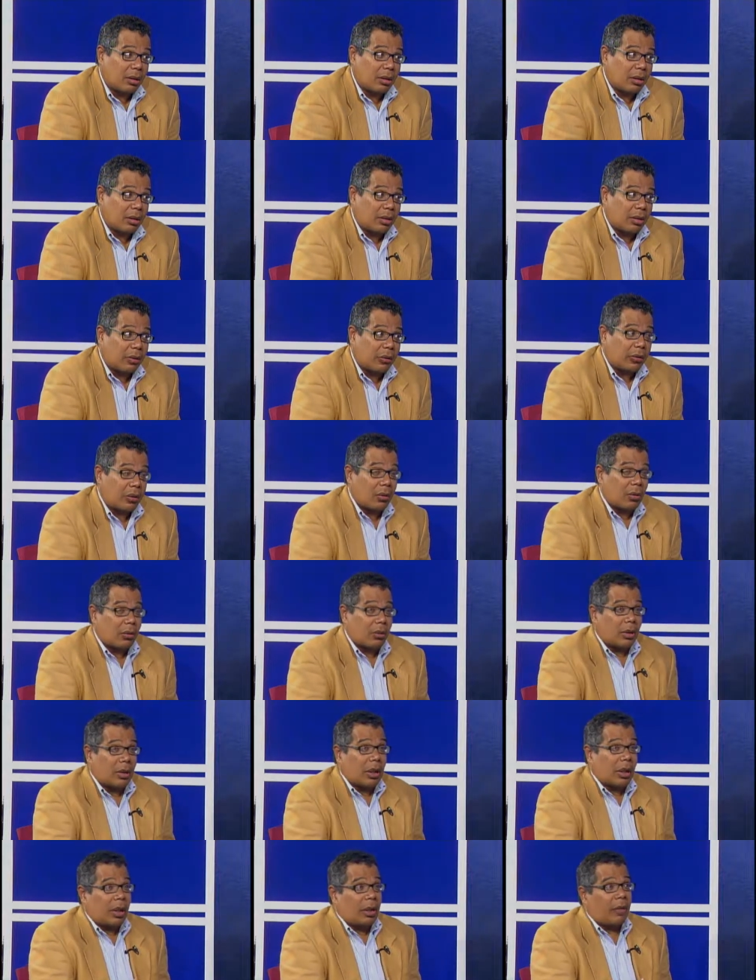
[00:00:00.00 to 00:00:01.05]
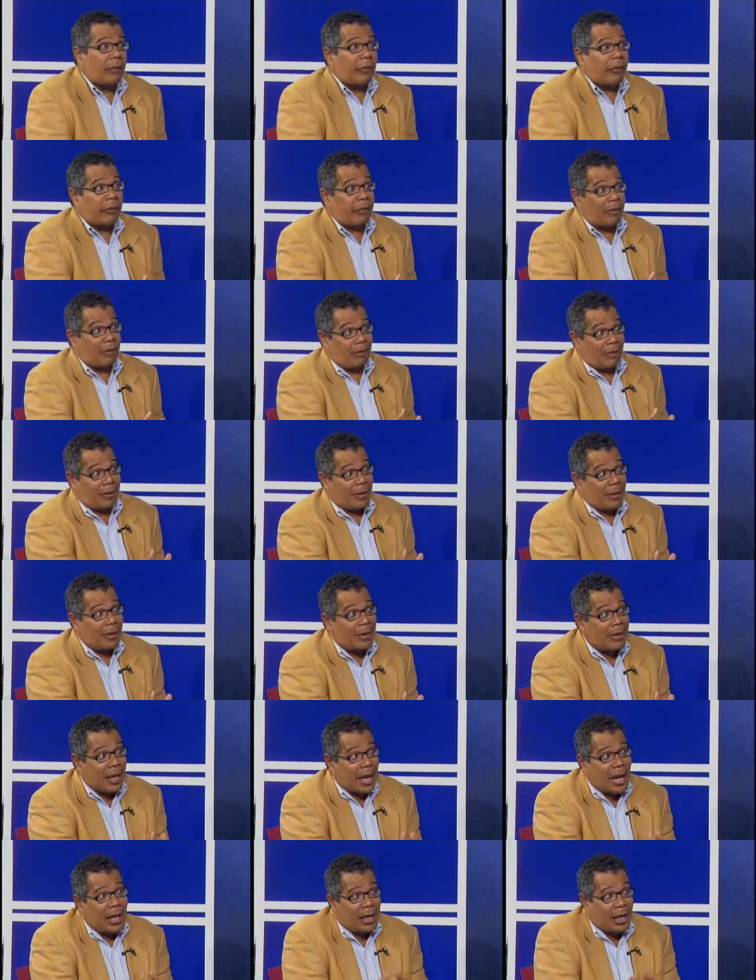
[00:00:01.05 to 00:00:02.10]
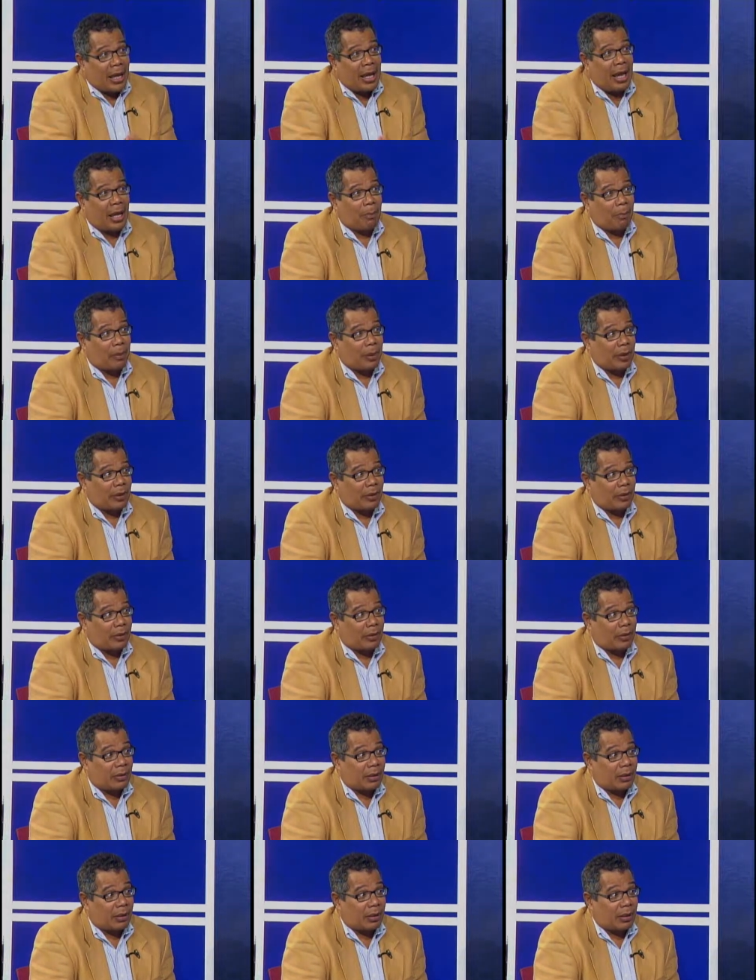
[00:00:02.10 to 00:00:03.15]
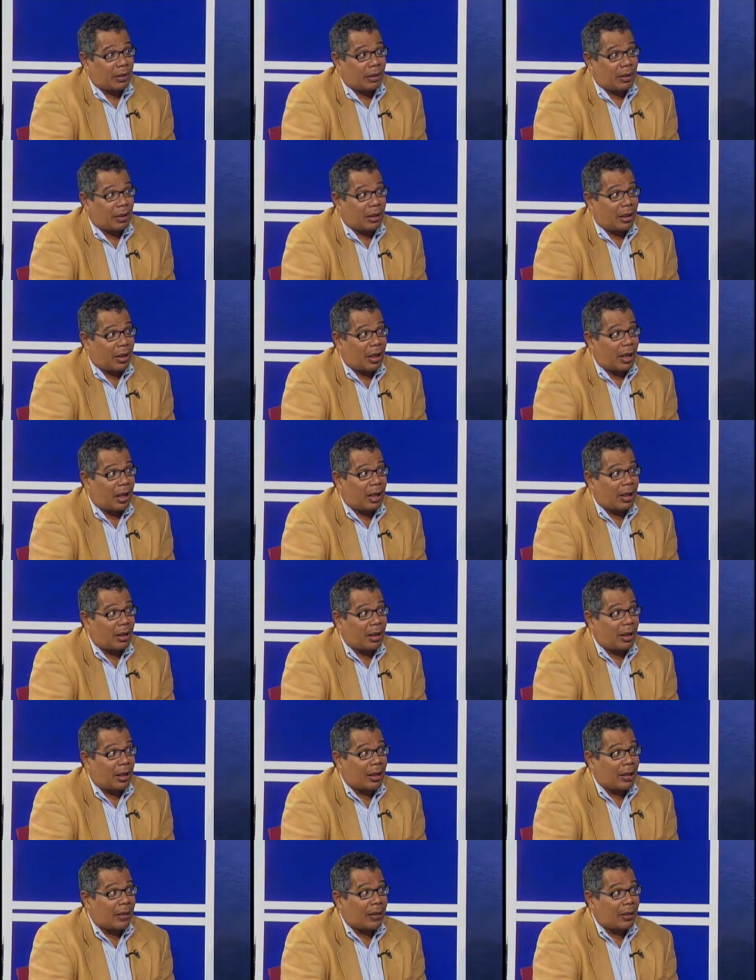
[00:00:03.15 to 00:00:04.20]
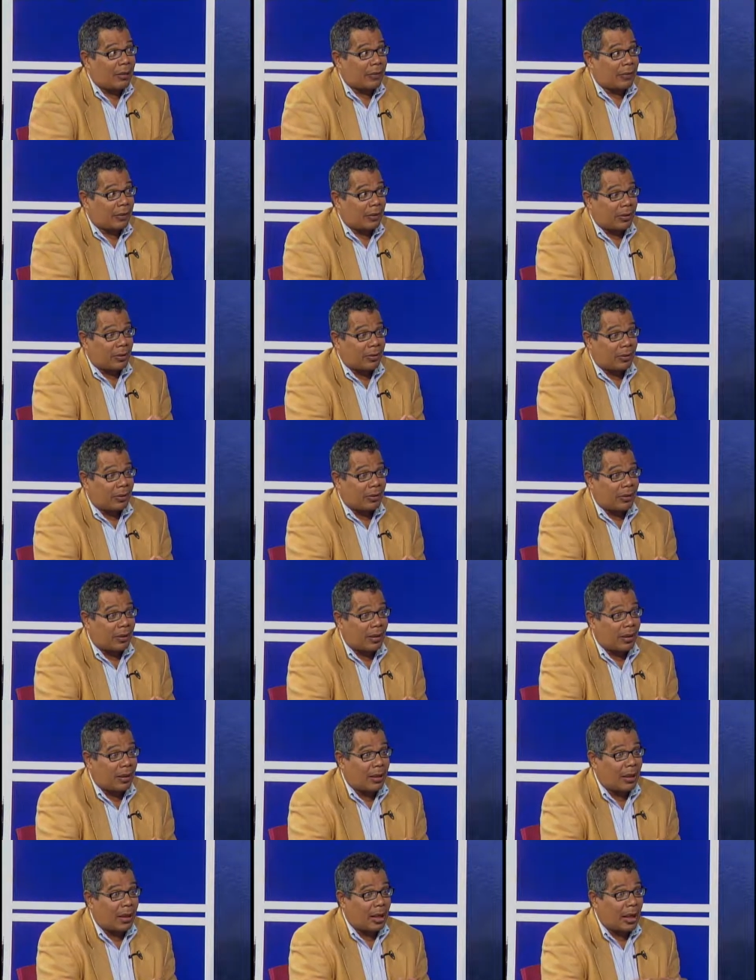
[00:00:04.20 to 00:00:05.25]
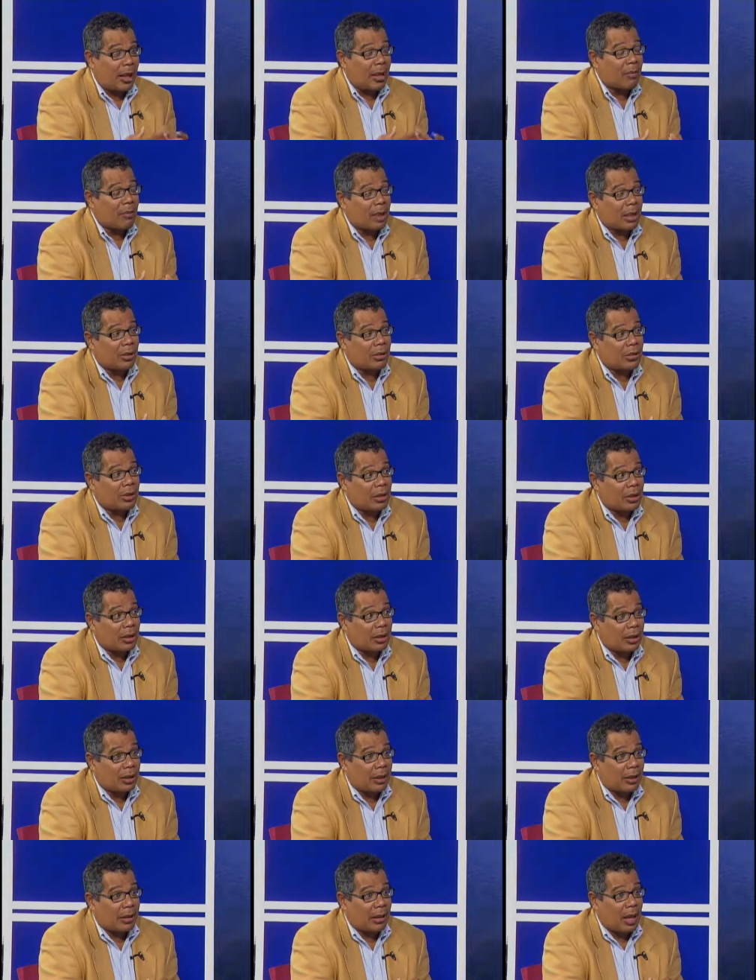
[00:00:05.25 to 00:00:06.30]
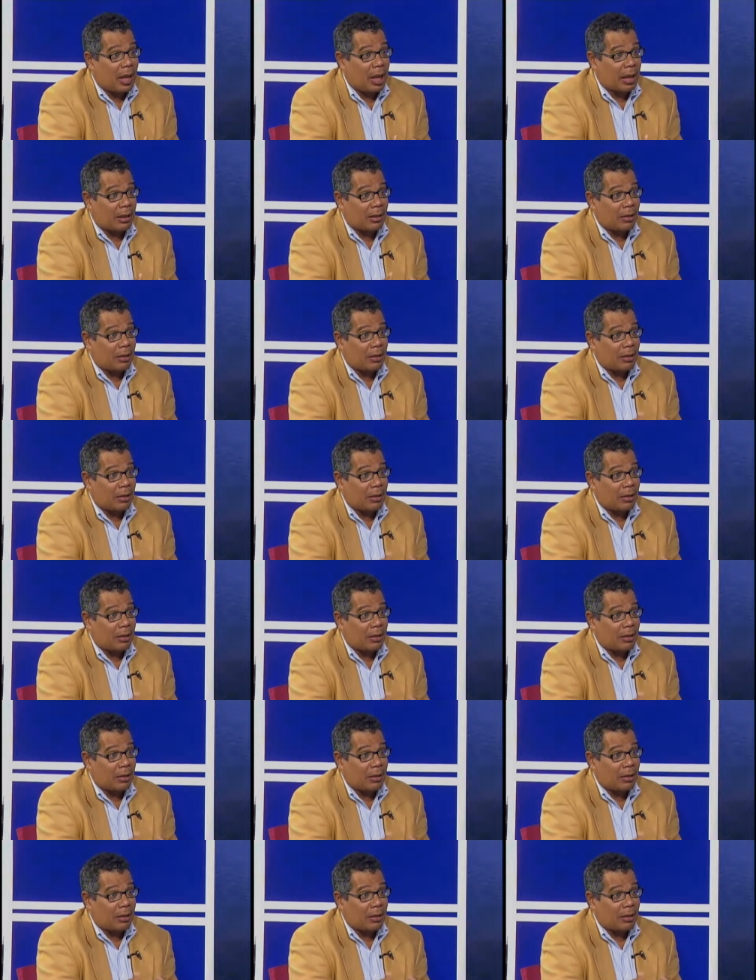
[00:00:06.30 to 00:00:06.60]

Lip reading: So if that happens, and this is the image that